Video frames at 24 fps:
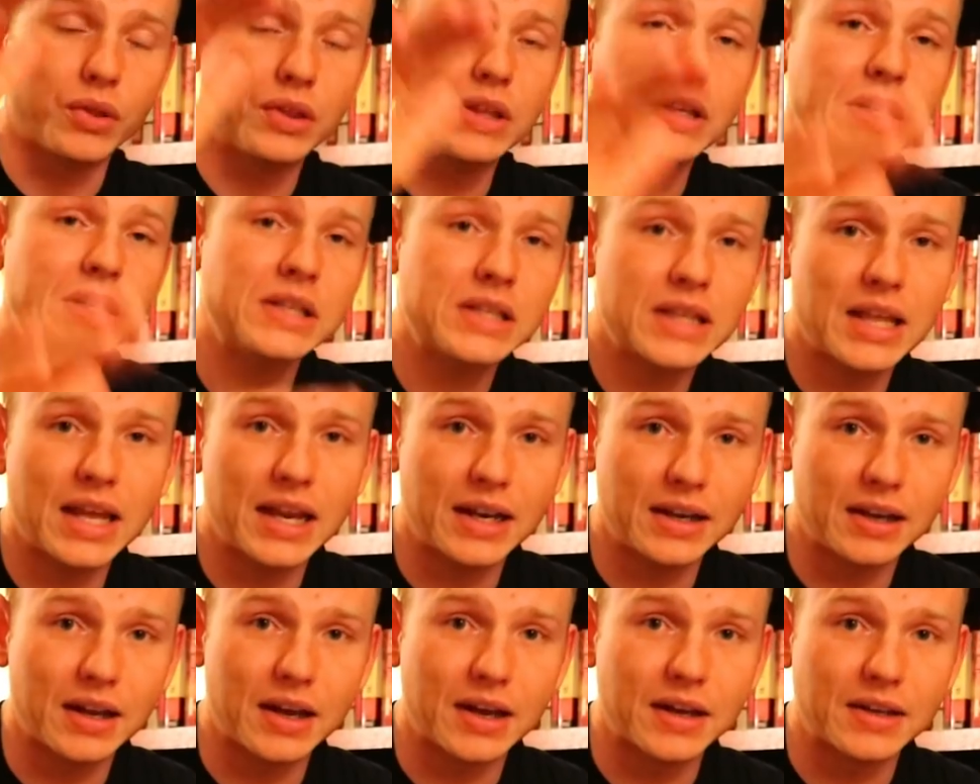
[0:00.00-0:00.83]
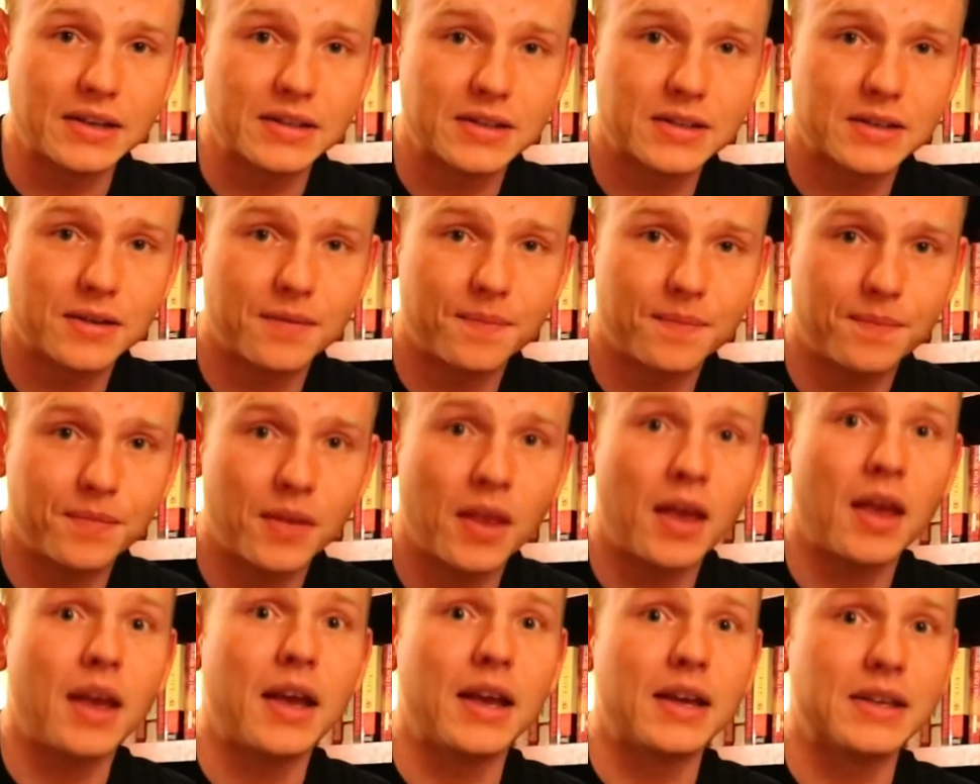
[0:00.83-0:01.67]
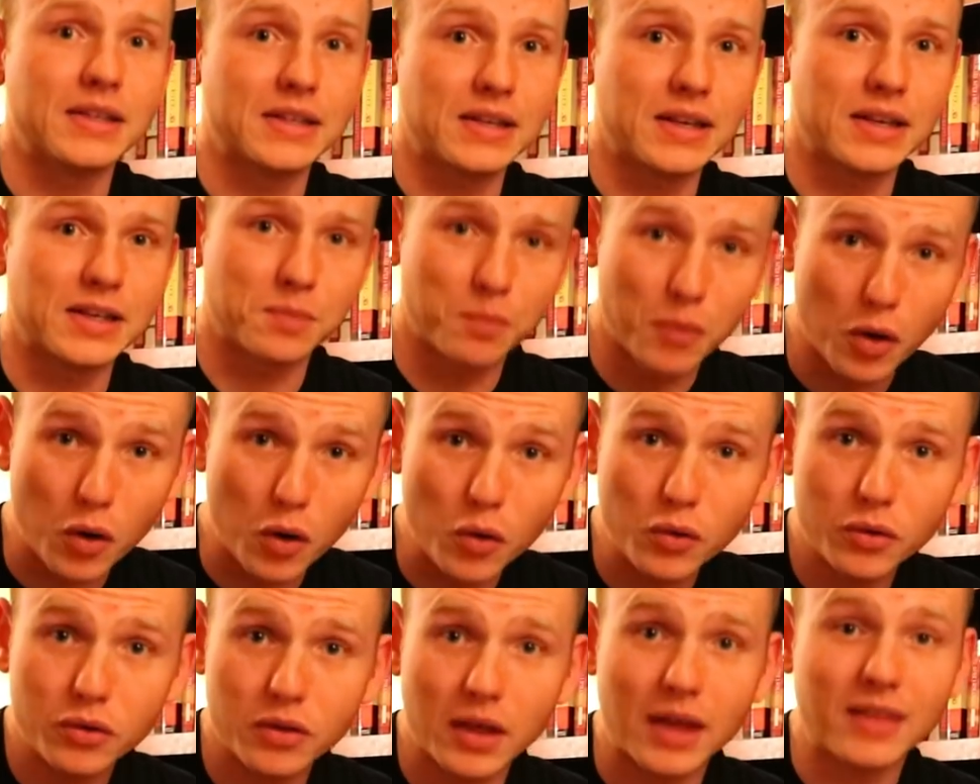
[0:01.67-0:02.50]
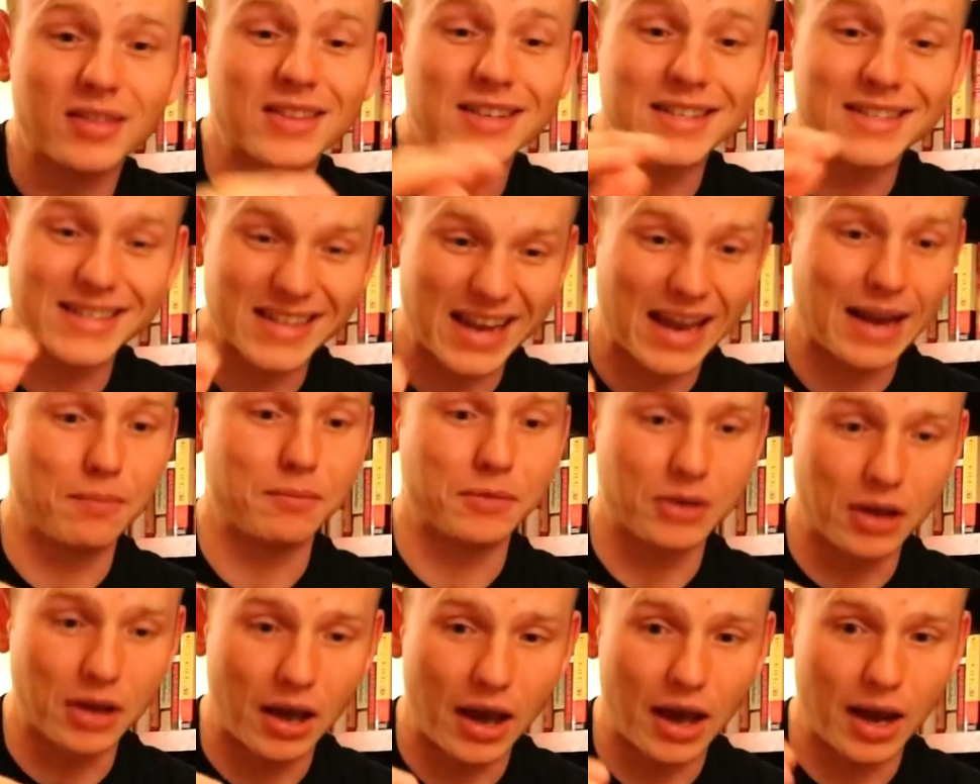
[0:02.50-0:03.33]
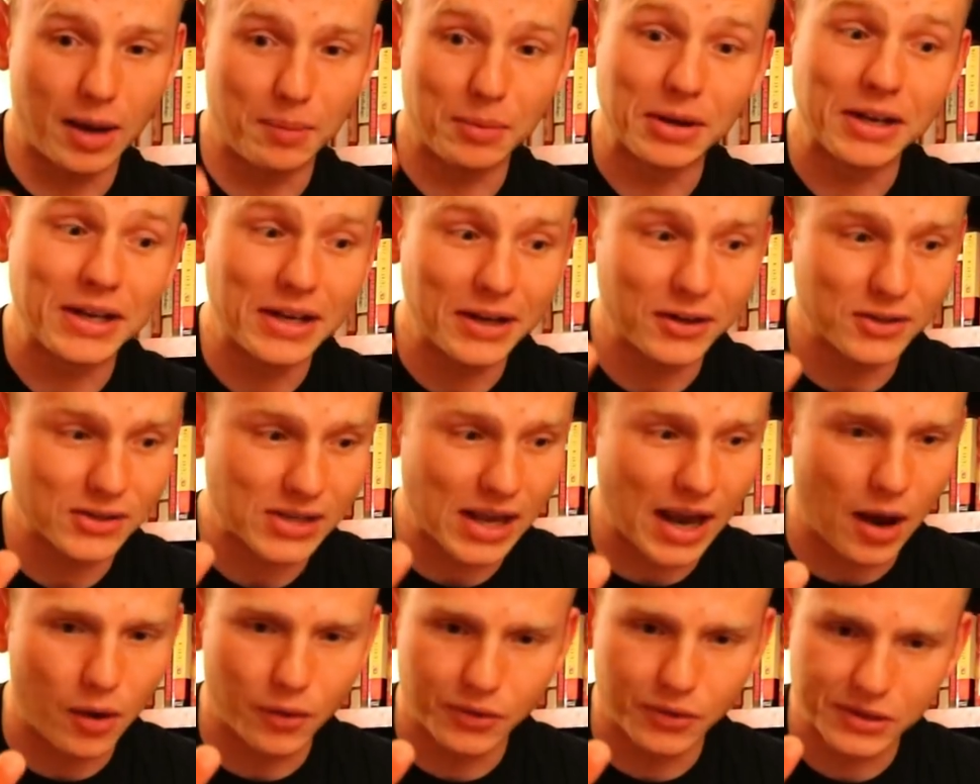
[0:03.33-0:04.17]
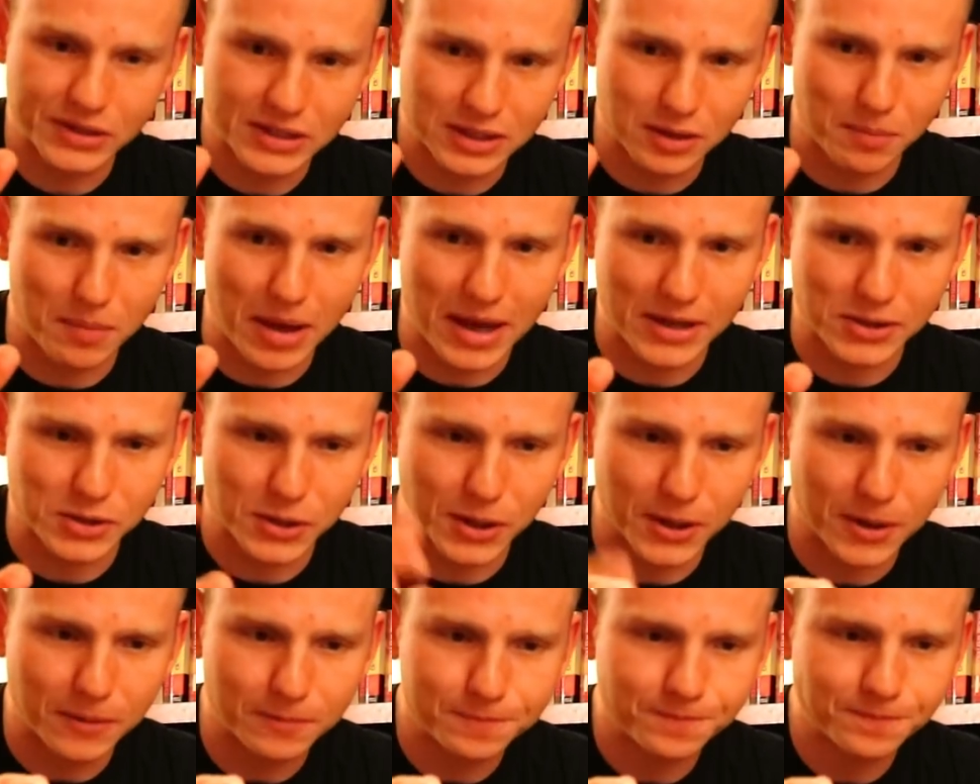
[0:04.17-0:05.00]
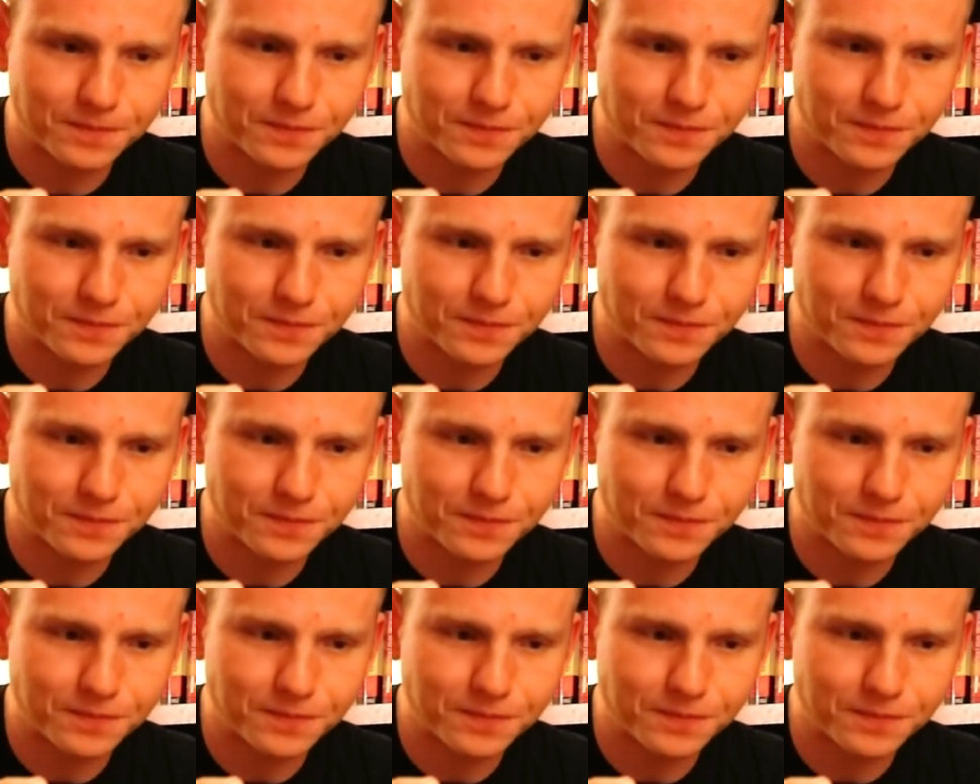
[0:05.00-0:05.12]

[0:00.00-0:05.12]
What this thing does is it does both at the same time, and here's how. This is the magic.